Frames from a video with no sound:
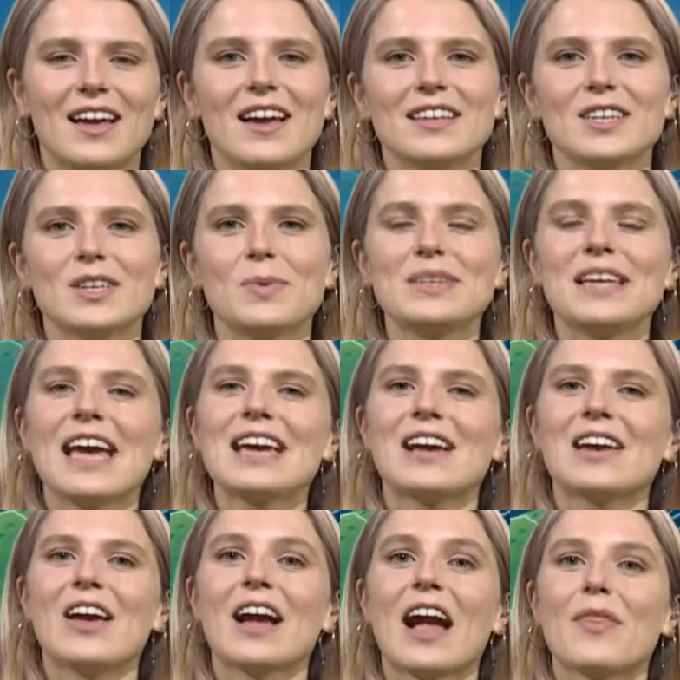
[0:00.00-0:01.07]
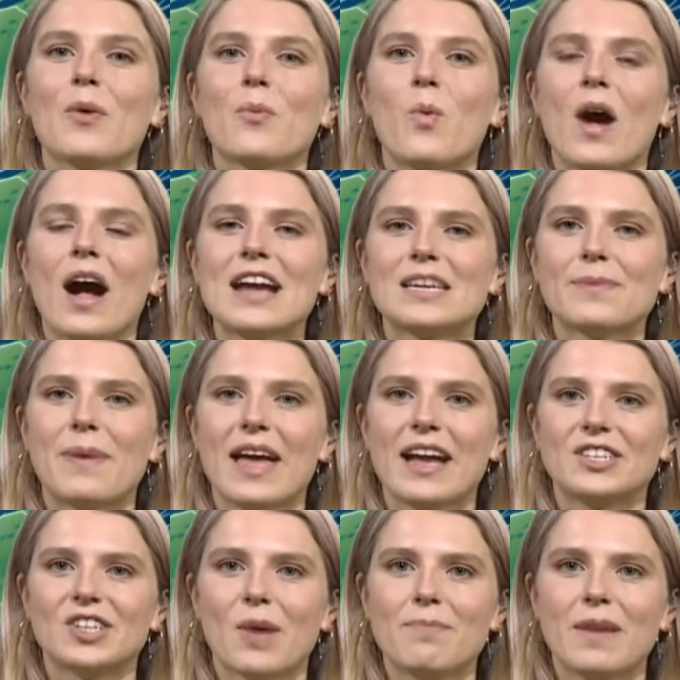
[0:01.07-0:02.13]
So as we take a look at the wider
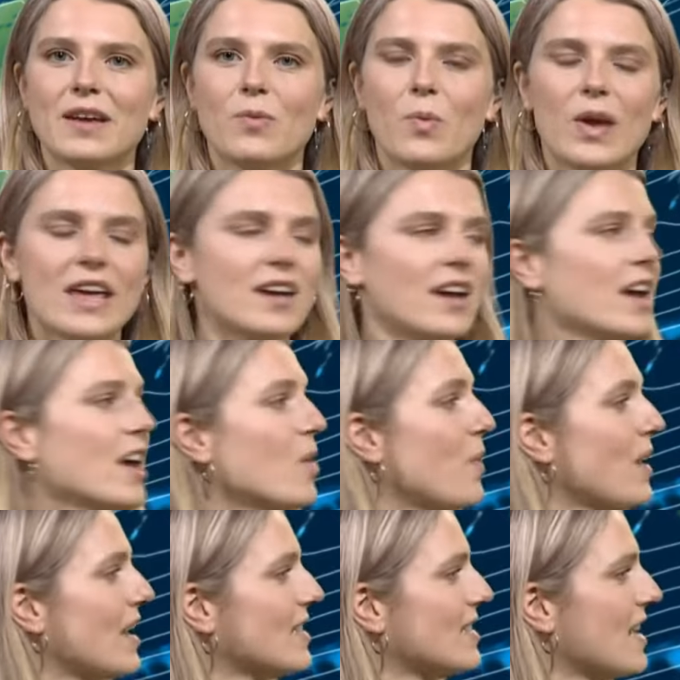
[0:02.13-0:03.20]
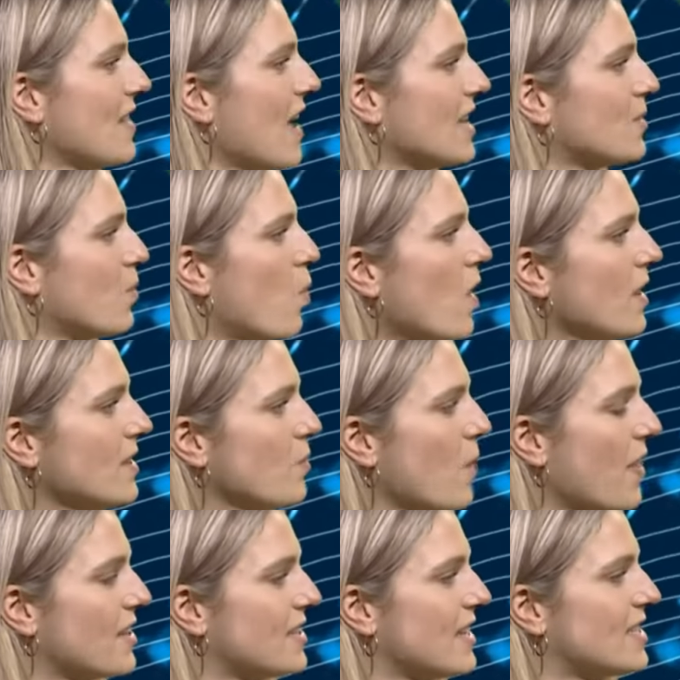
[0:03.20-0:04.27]
picture midweek, we can see that as one
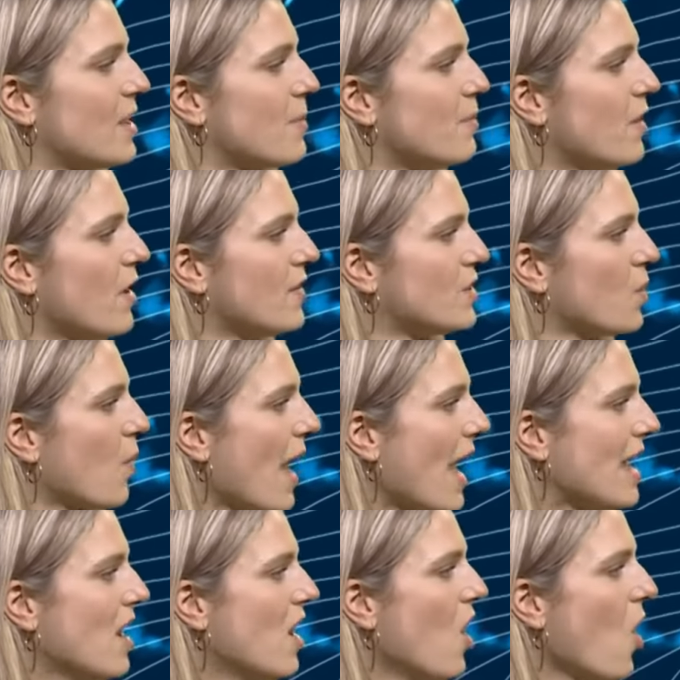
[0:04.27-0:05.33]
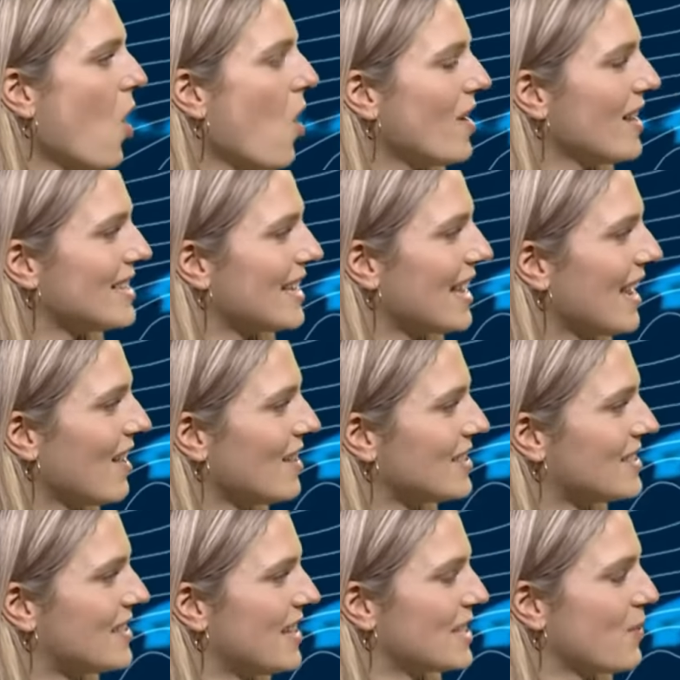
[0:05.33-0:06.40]
weather system moves away, hot on its heels
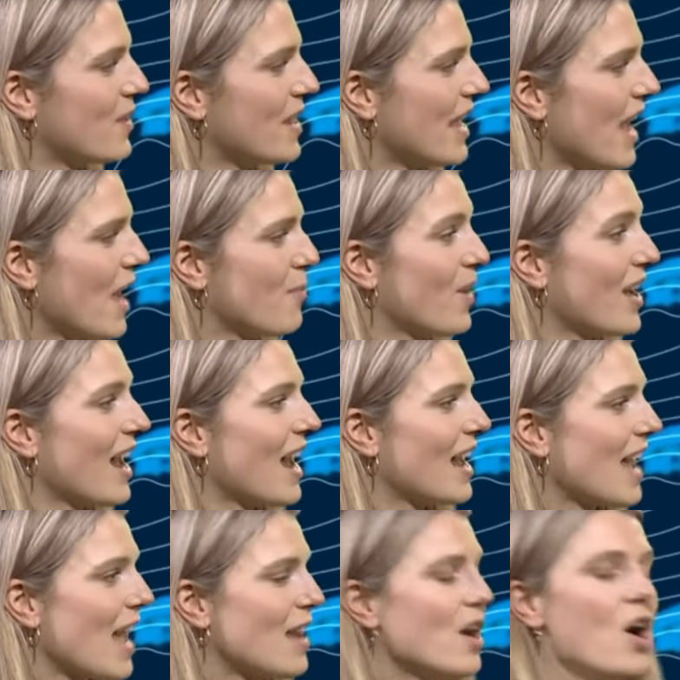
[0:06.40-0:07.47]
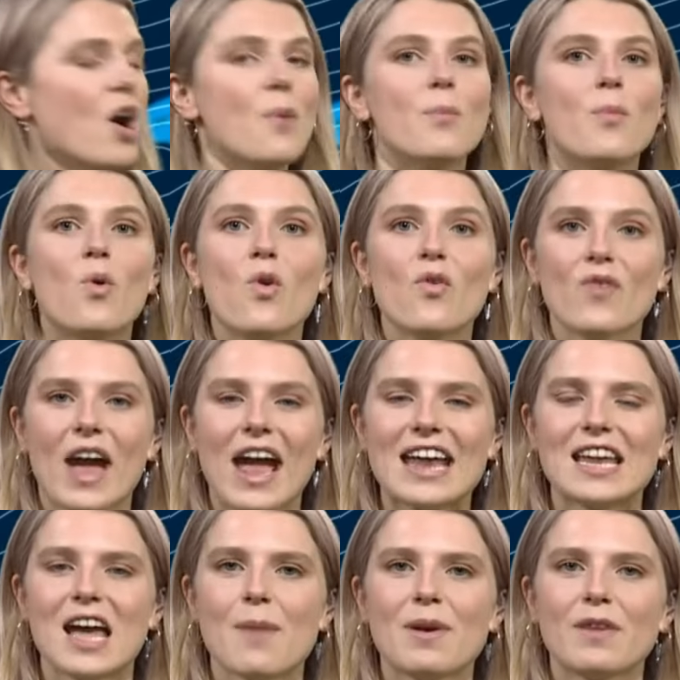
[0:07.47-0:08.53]
is this one here, bringing again more
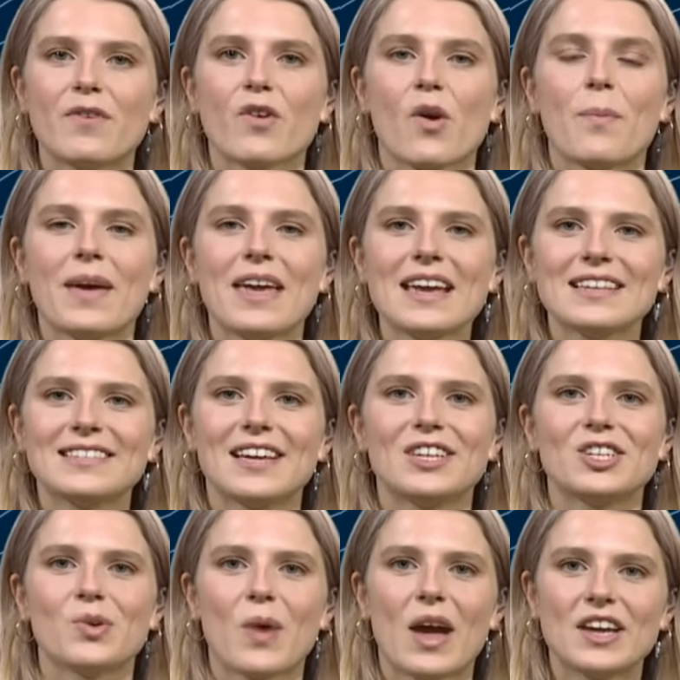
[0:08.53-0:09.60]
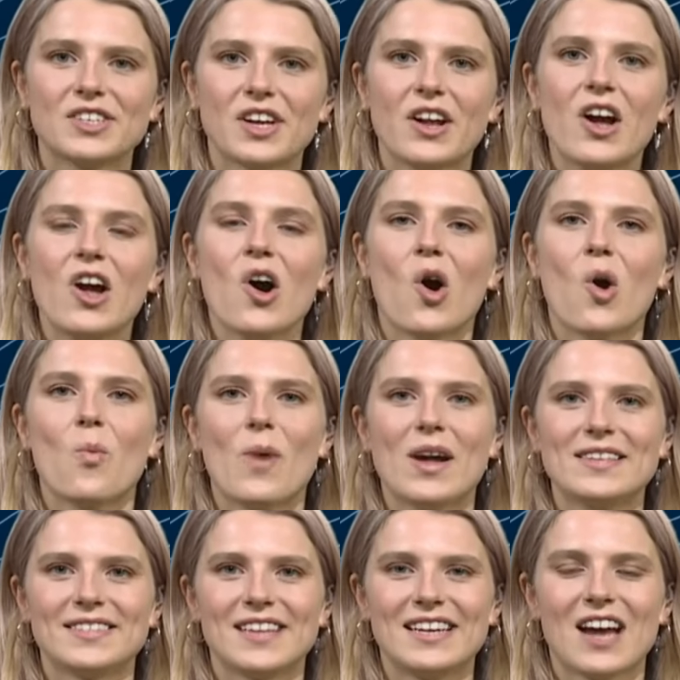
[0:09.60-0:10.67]
rain, a bit of a repeat situation on
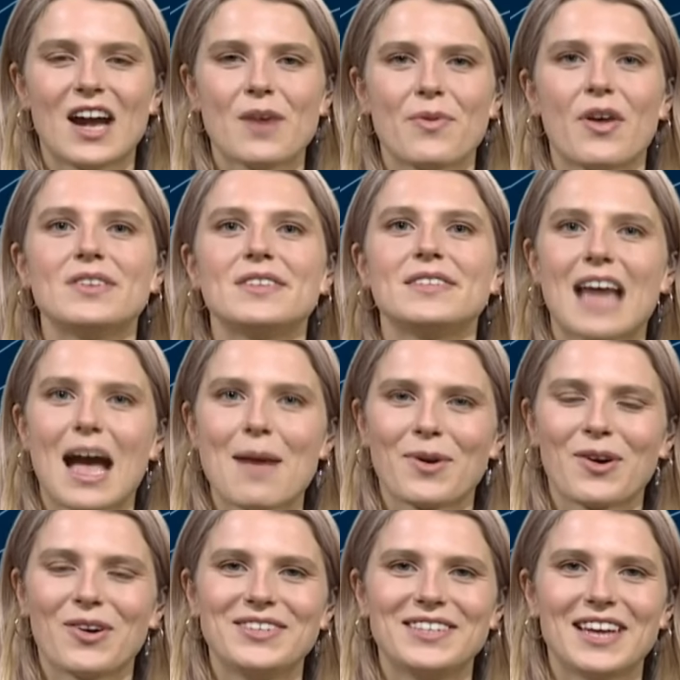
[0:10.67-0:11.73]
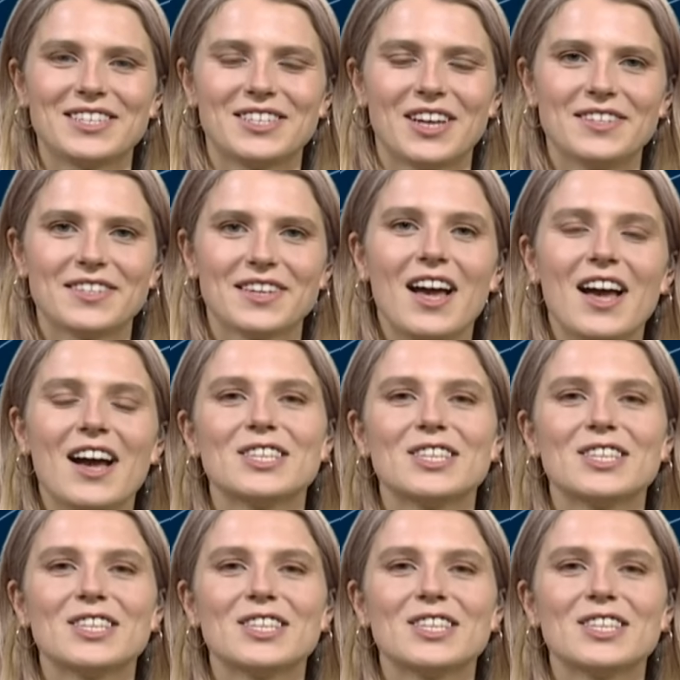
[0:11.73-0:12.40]
Wednesday night with those damp conditions.